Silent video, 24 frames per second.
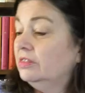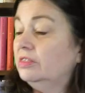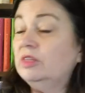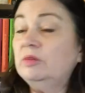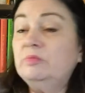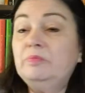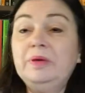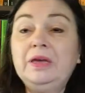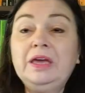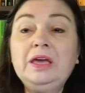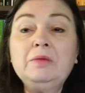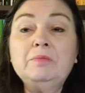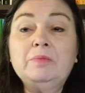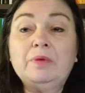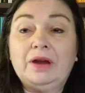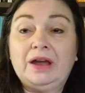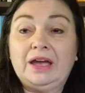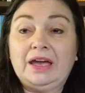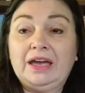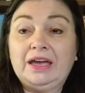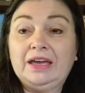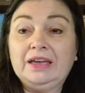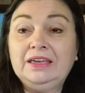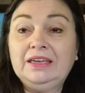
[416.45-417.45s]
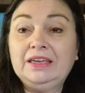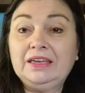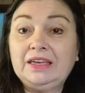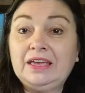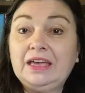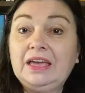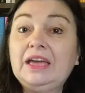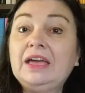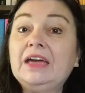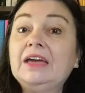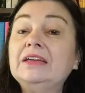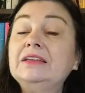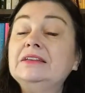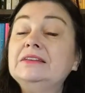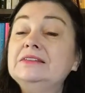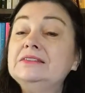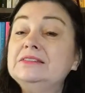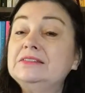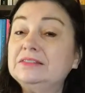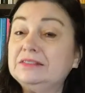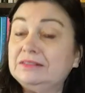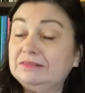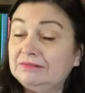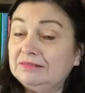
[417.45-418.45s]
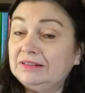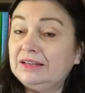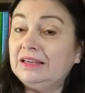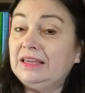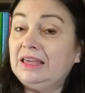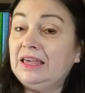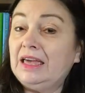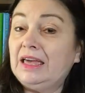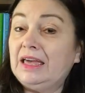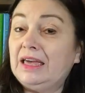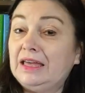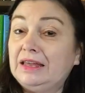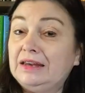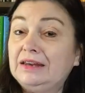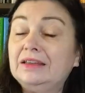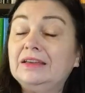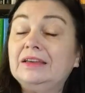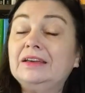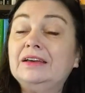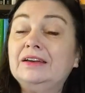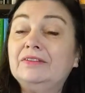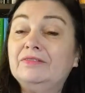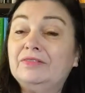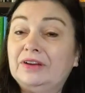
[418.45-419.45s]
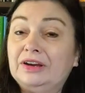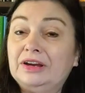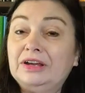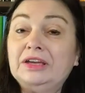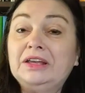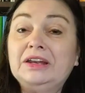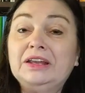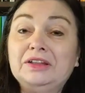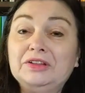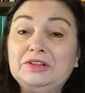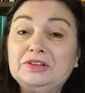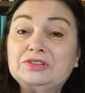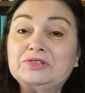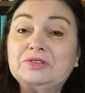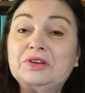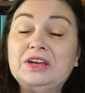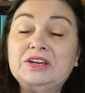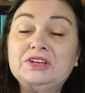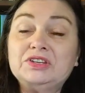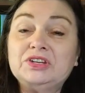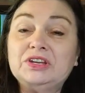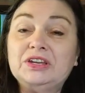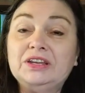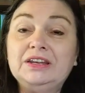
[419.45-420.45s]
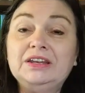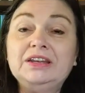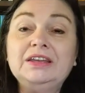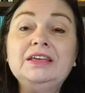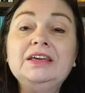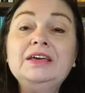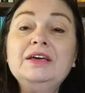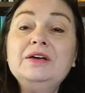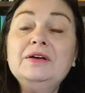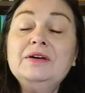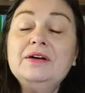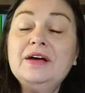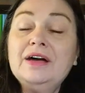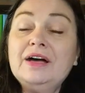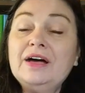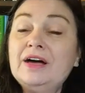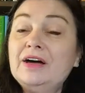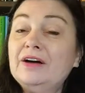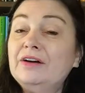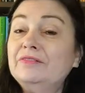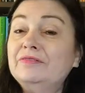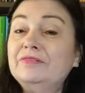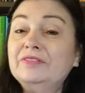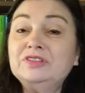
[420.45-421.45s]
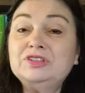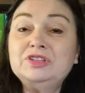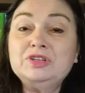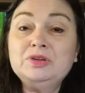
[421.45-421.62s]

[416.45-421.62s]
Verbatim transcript: The Big Brag. And again, a very good illustration of